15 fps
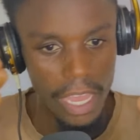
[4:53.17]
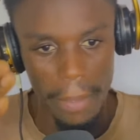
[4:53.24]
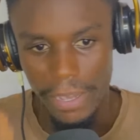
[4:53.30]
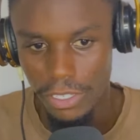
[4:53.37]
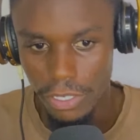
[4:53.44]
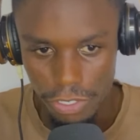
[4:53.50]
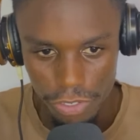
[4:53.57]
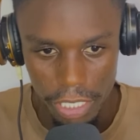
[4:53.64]
by
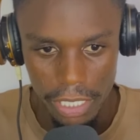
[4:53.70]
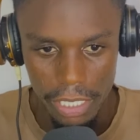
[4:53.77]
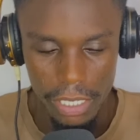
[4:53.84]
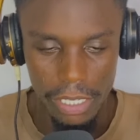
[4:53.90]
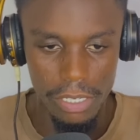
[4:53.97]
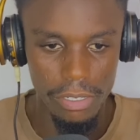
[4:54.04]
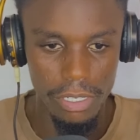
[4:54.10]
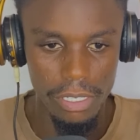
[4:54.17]
just reading the
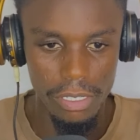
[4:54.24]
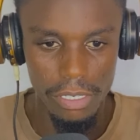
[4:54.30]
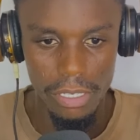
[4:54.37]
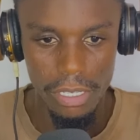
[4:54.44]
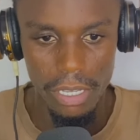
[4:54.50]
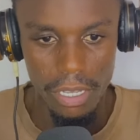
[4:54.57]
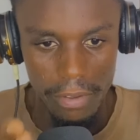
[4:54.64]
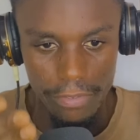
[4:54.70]
lyrics
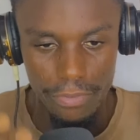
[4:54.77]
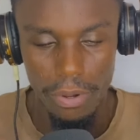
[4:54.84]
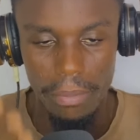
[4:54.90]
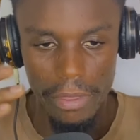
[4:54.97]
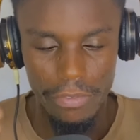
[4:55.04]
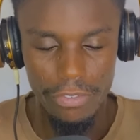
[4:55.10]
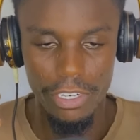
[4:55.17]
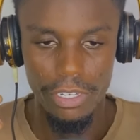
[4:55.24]
from
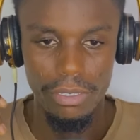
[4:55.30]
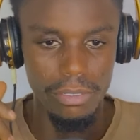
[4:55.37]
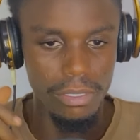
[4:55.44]
the video.